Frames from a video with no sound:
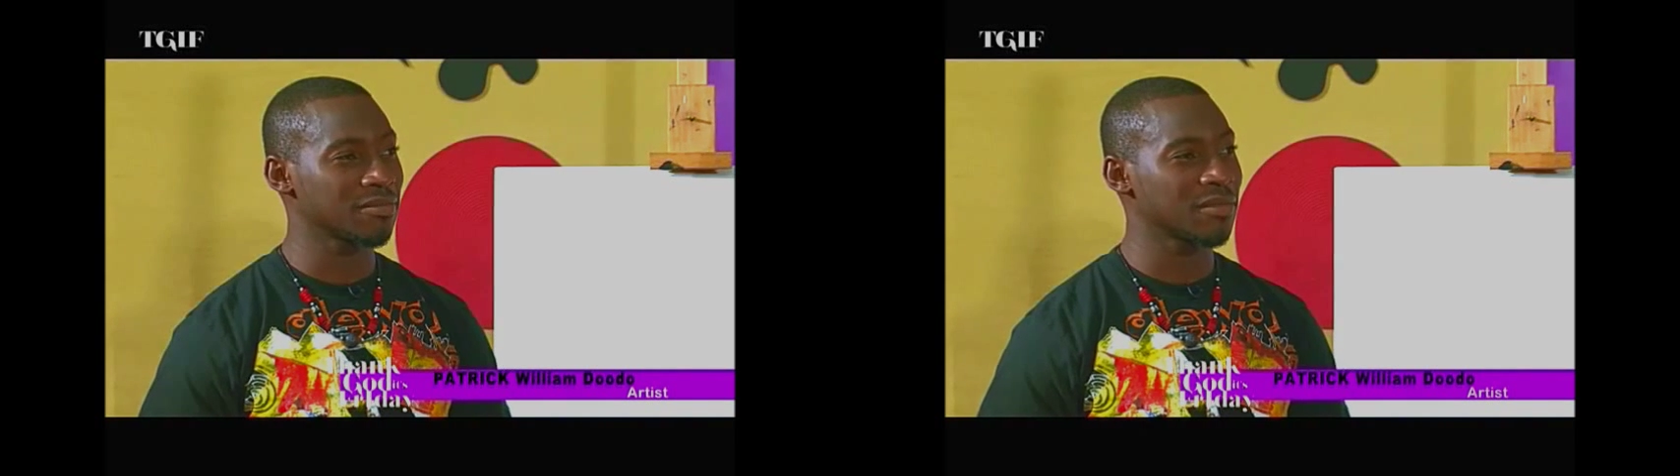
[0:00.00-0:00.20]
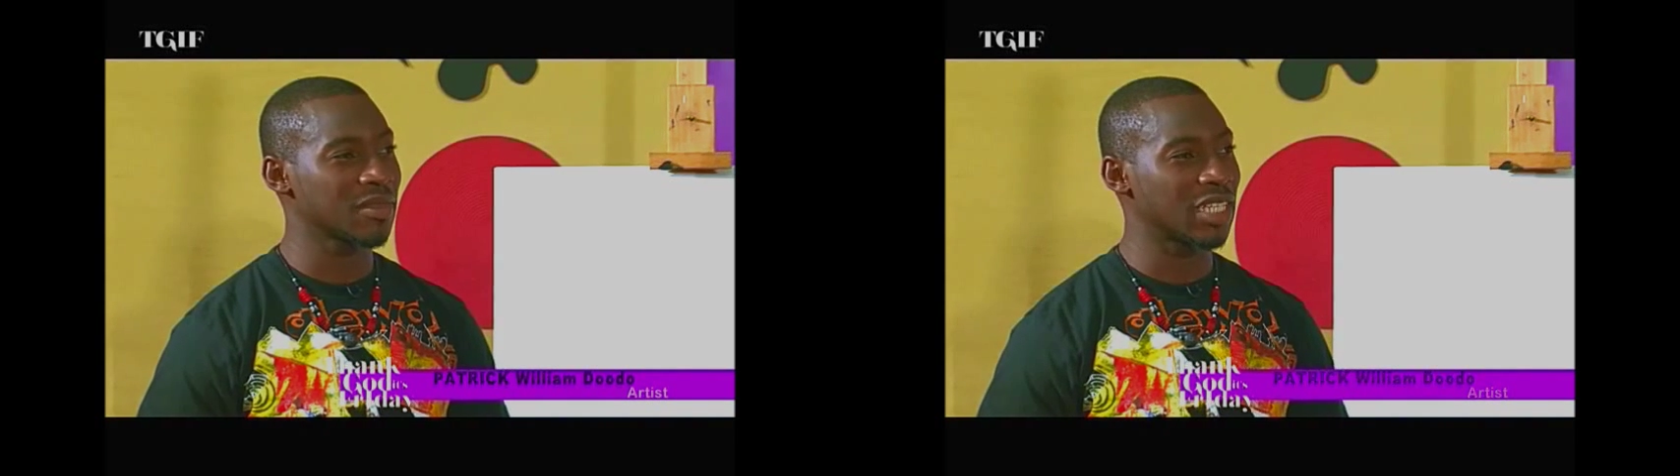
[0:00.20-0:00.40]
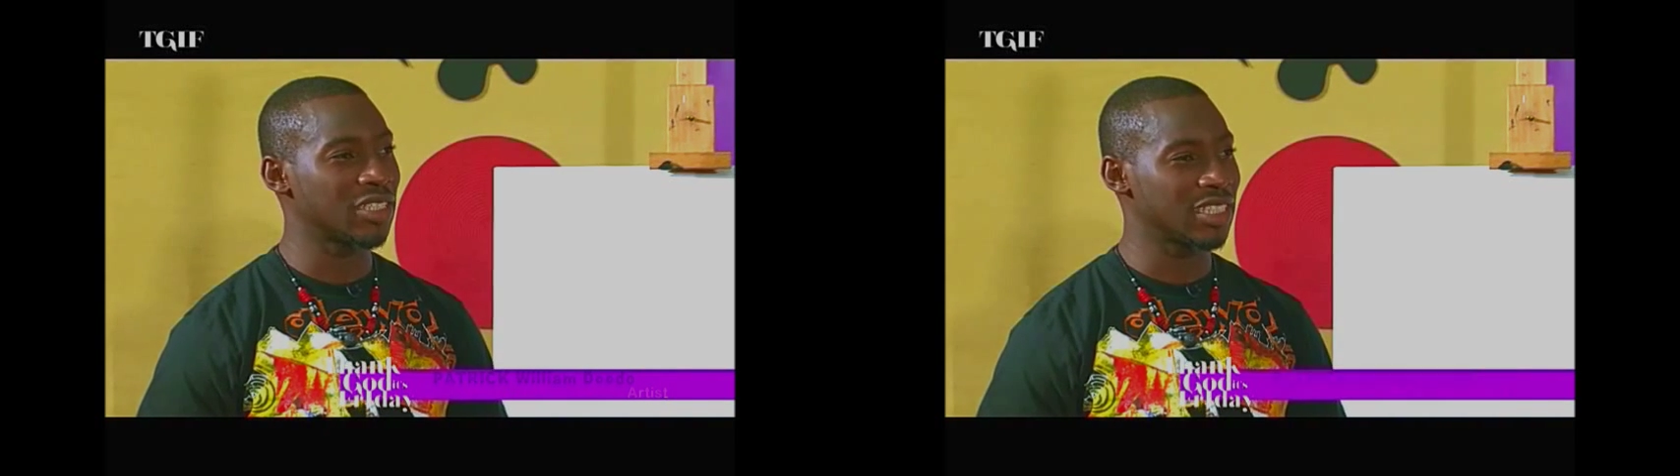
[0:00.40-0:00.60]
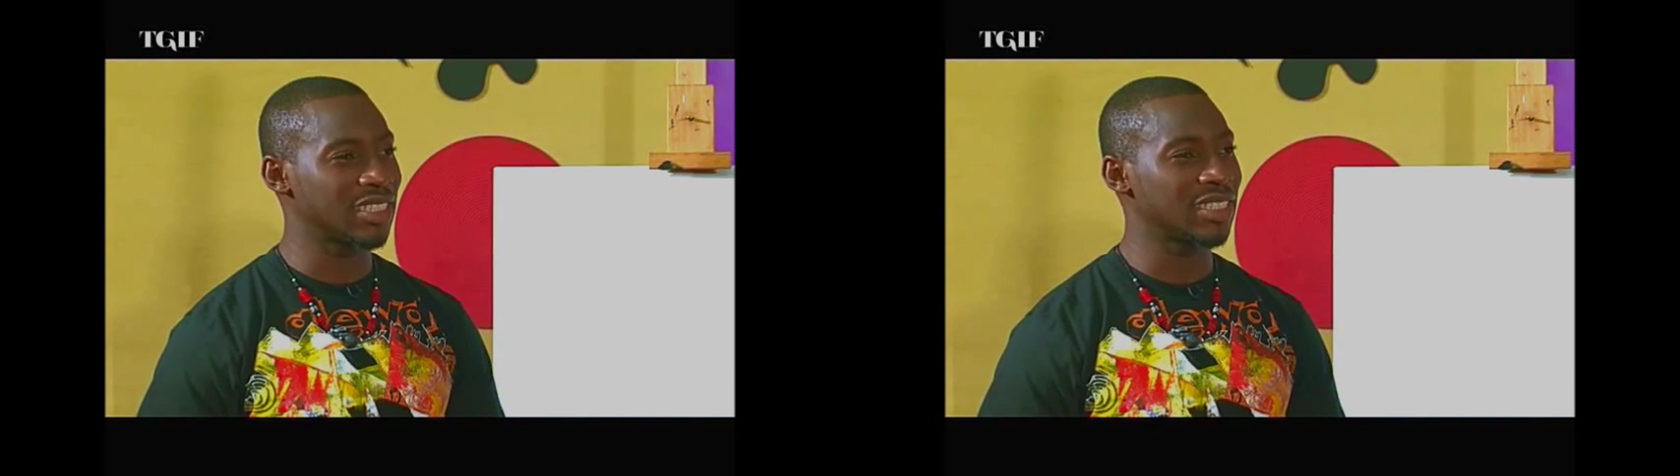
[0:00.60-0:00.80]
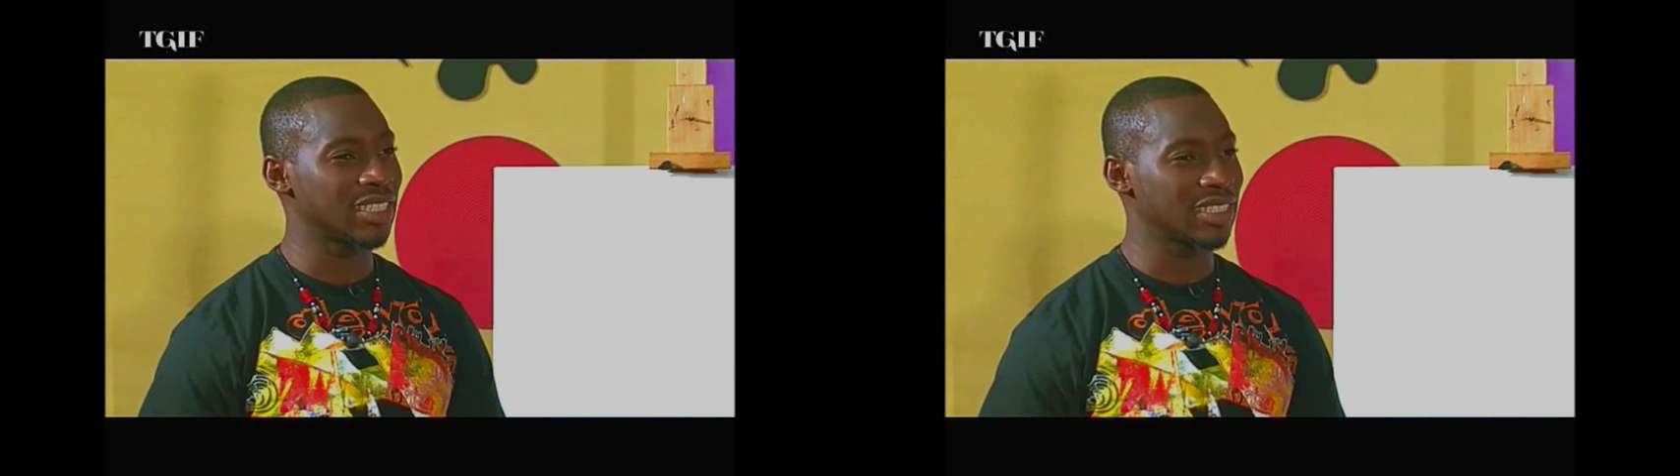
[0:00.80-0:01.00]
Education
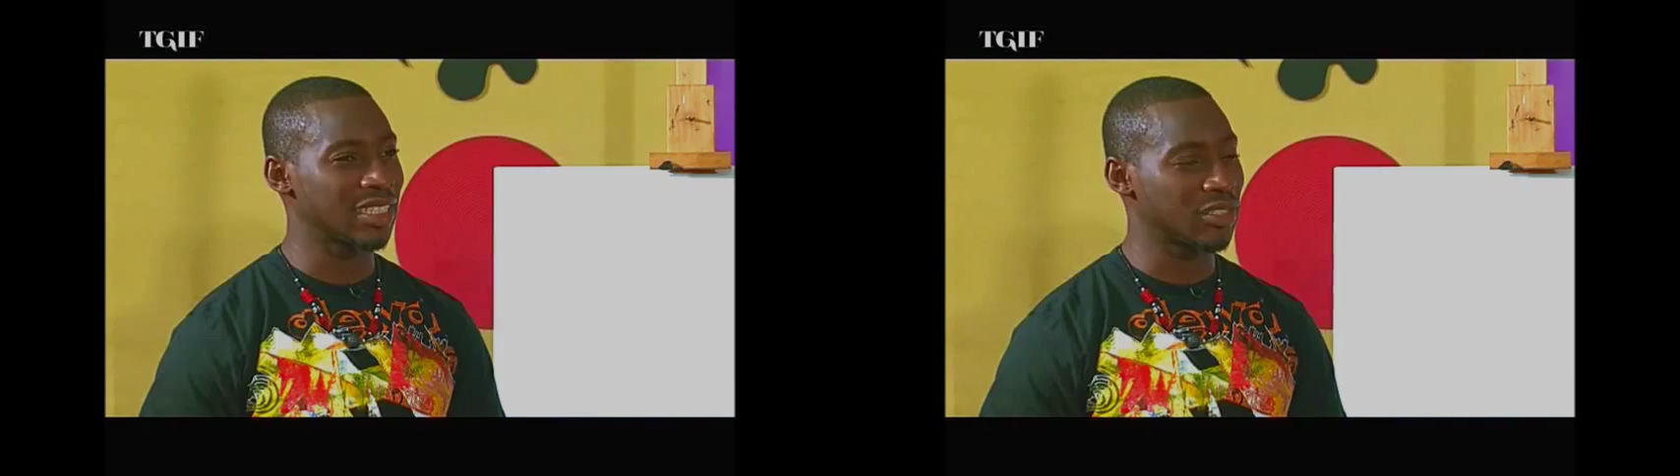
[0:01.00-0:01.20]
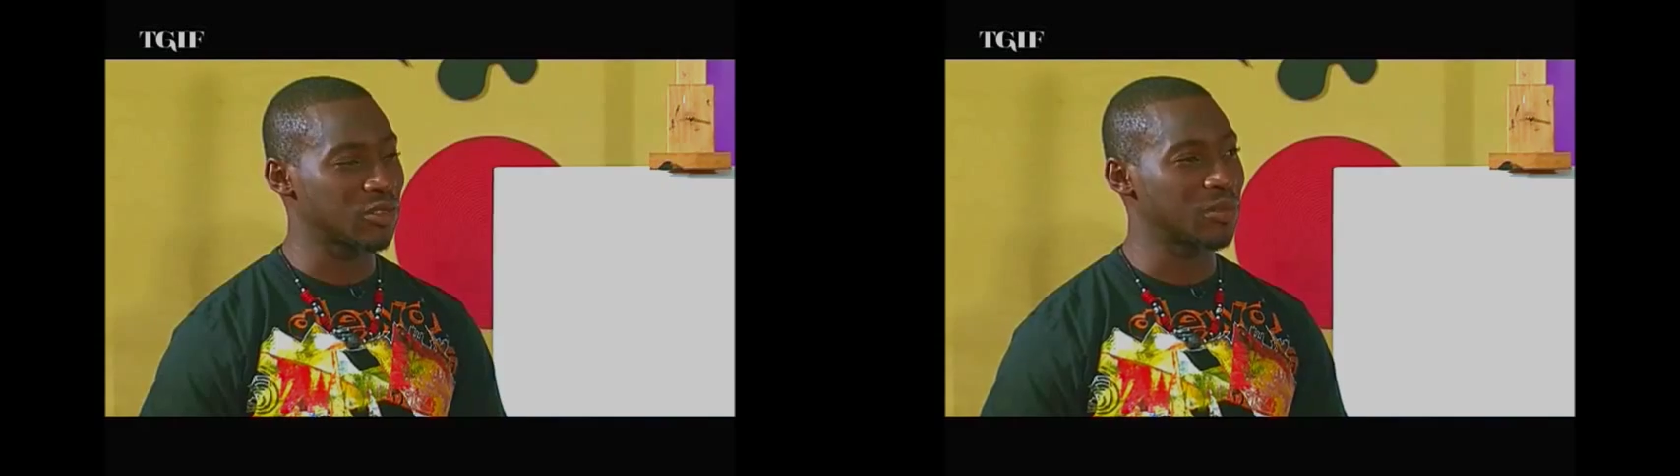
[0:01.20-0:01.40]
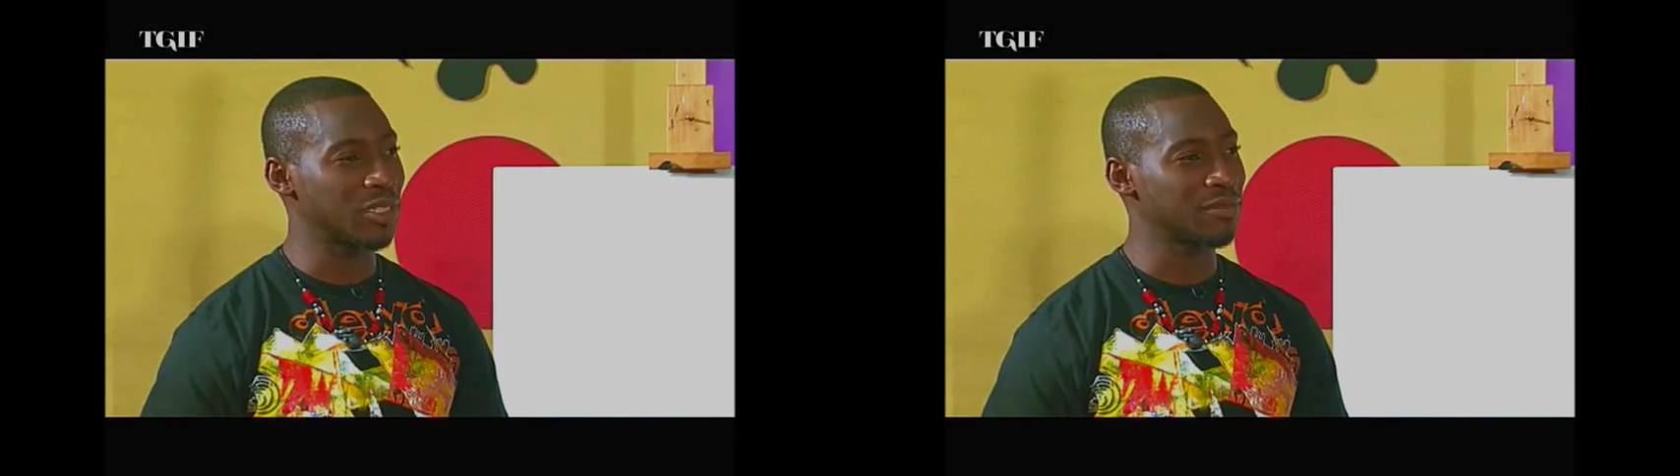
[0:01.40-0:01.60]
Center, Dansoman.